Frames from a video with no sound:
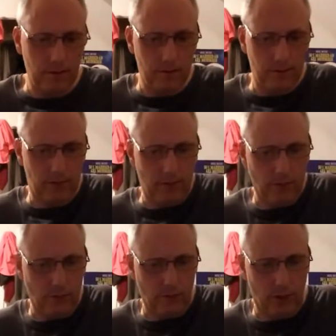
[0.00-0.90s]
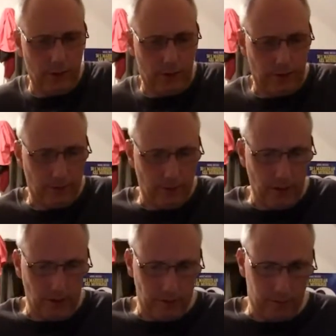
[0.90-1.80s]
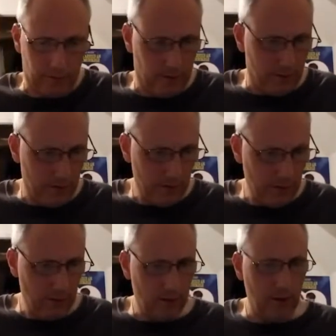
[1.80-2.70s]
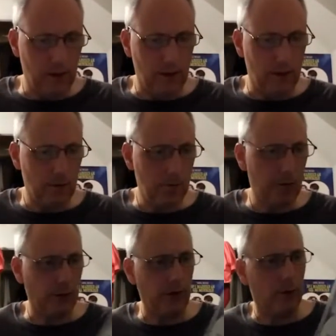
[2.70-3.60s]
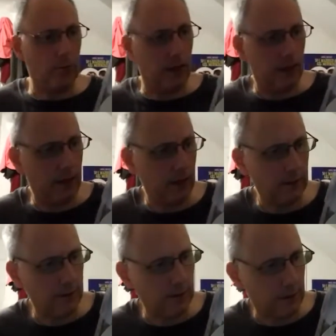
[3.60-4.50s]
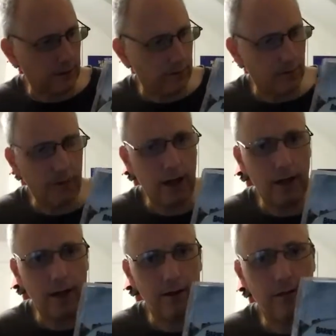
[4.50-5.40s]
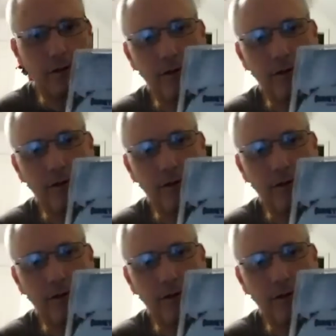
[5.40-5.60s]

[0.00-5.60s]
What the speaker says: Let's see who's on these discs. Put Yamana on season 5.